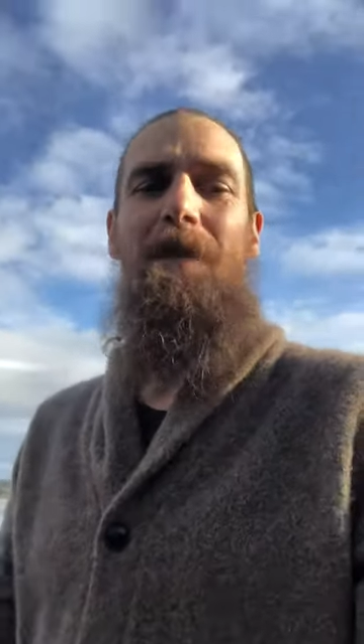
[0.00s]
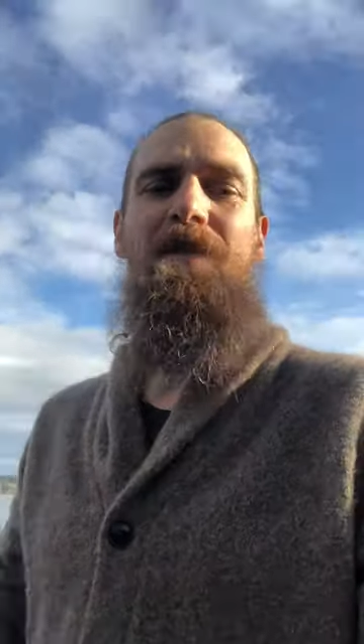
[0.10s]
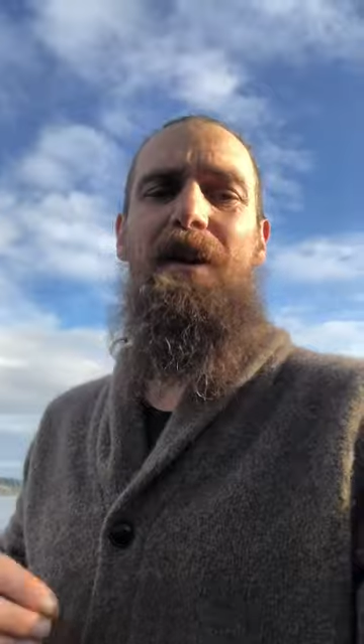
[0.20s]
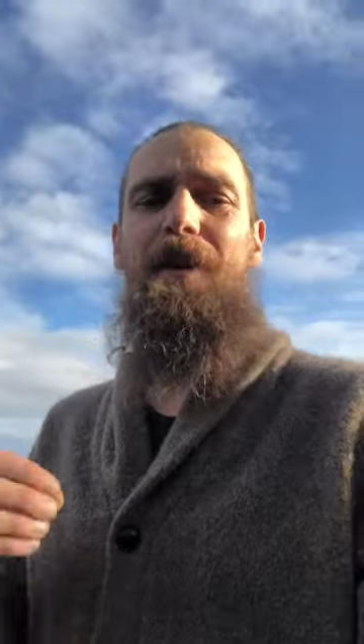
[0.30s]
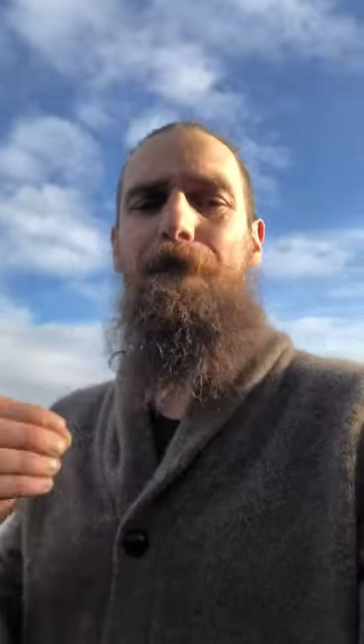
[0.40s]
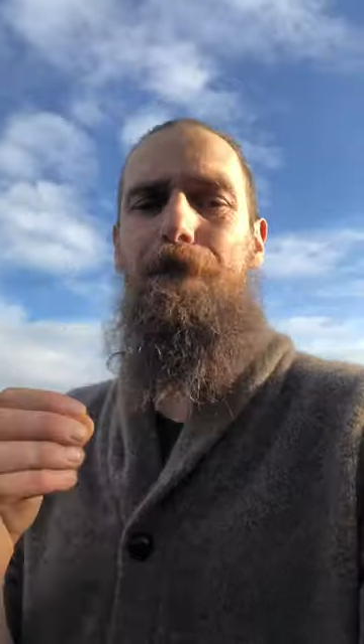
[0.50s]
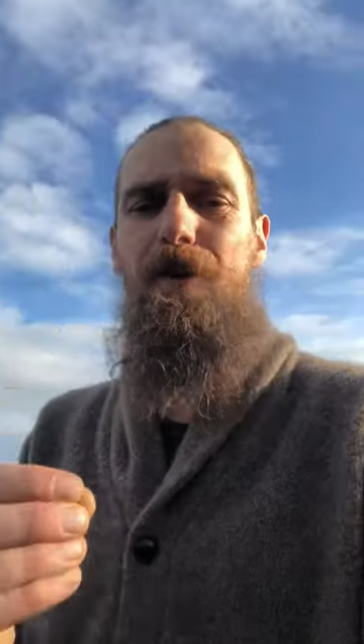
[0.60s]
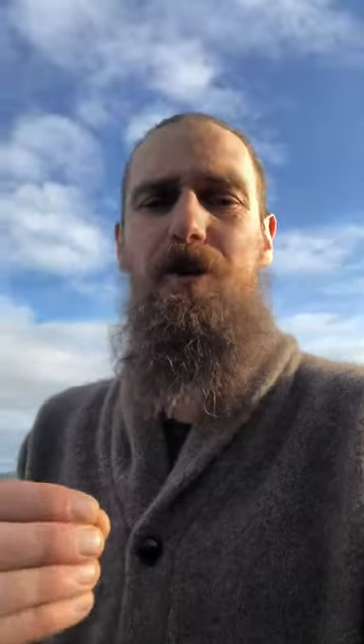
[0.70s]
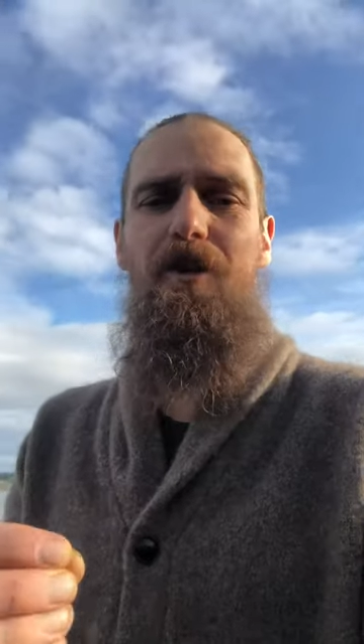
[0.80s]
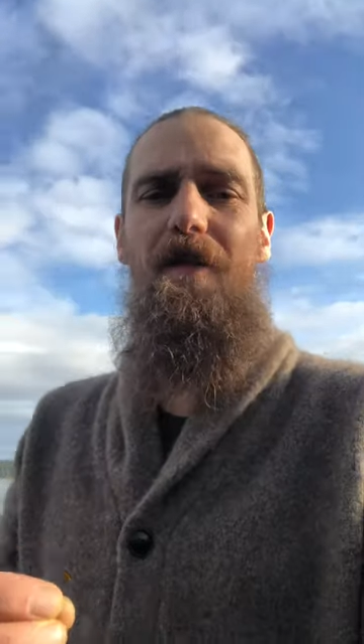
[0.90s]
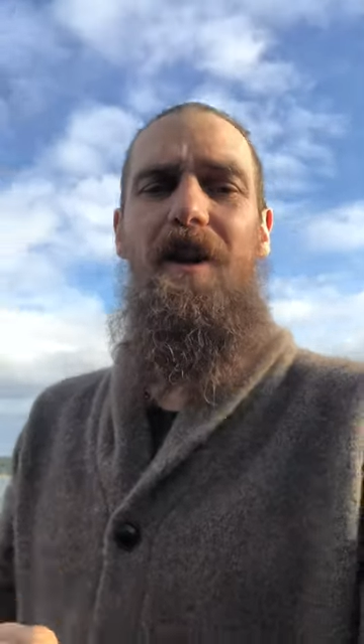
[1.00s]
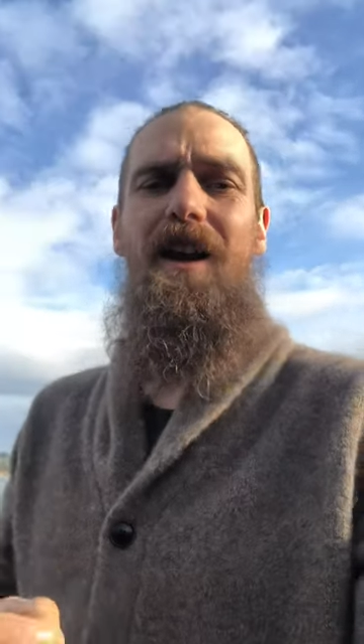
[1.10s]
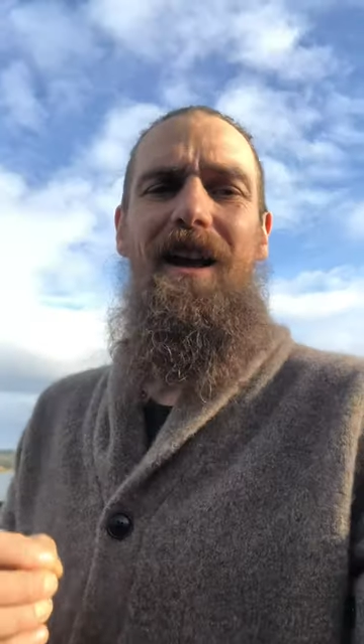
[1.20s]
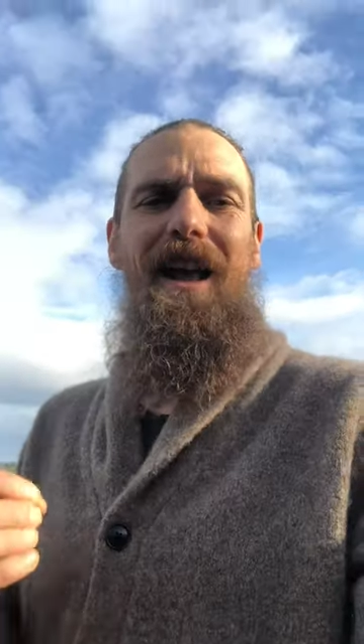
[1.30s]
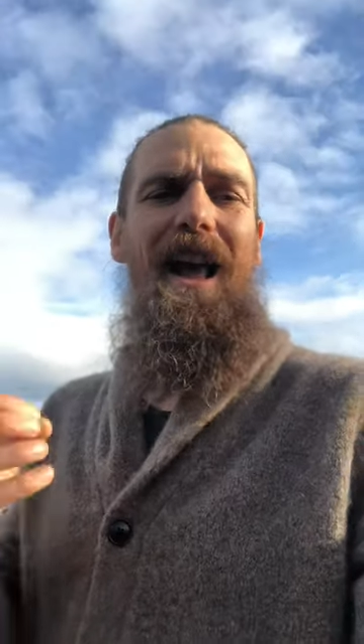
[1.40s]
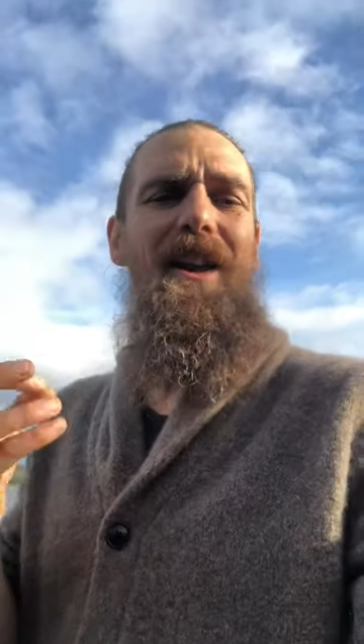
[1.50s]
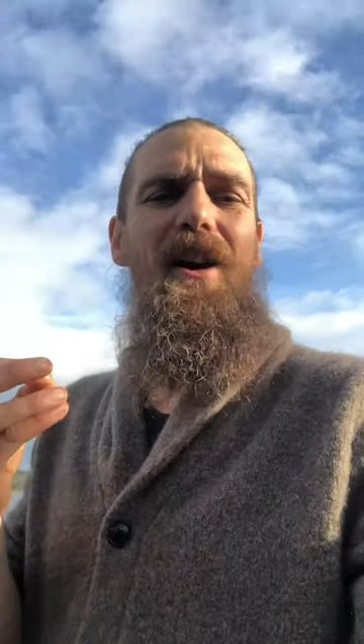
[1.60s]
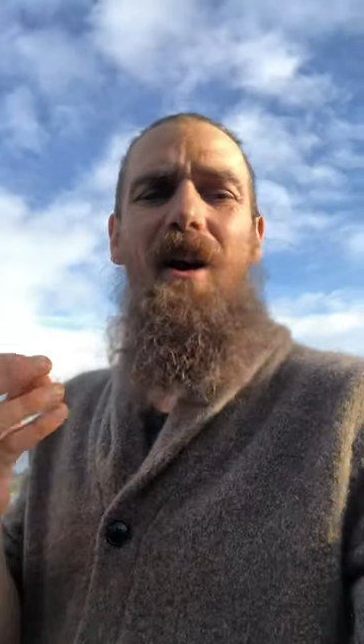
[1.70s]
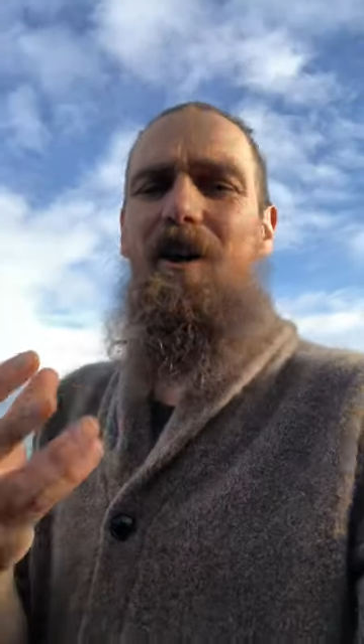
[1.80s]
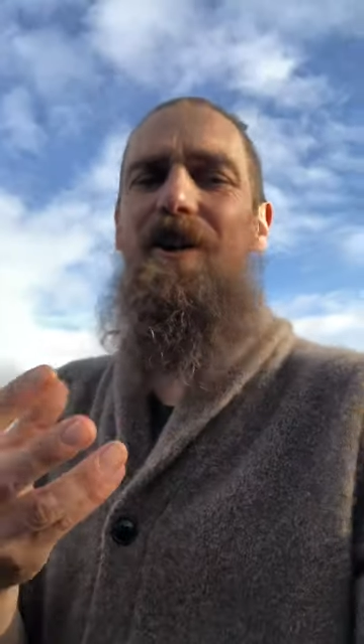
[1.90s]
some of the future of it, and
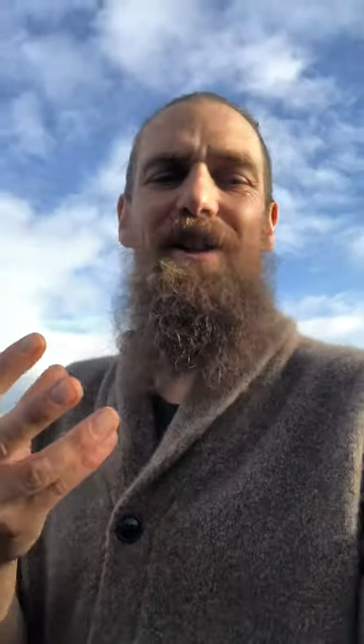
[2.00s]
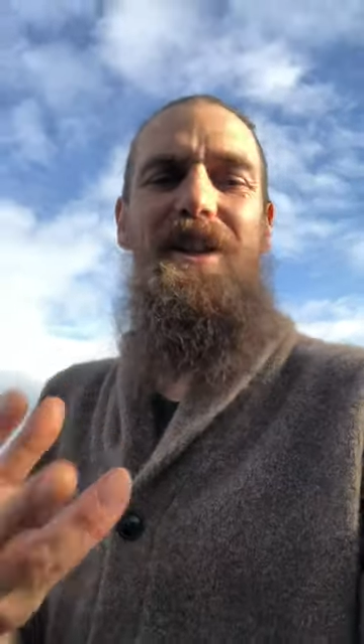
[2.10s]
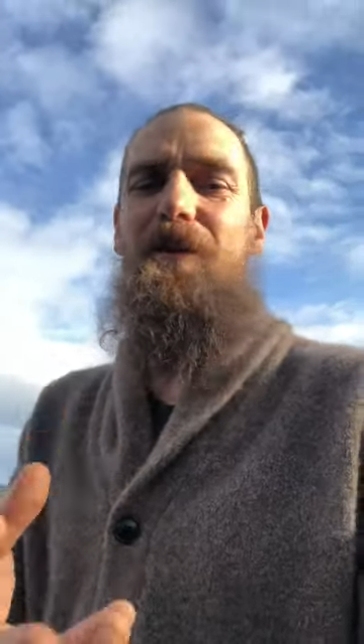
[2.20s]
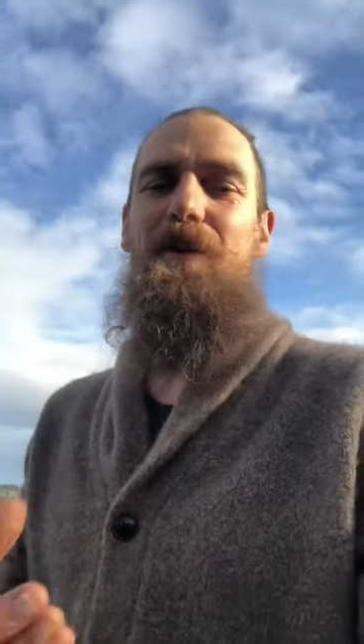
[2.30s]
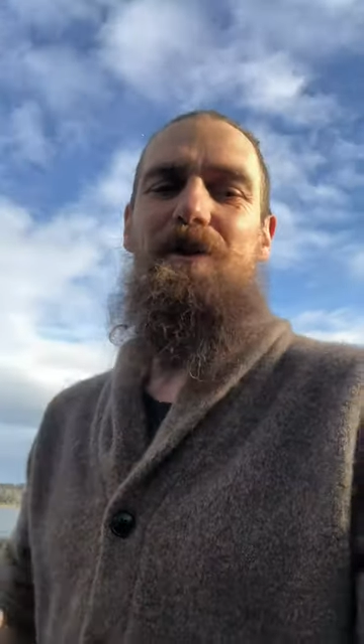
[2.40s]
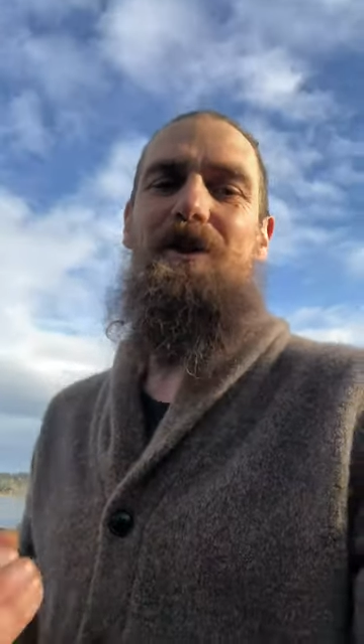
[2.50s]
all these interviews.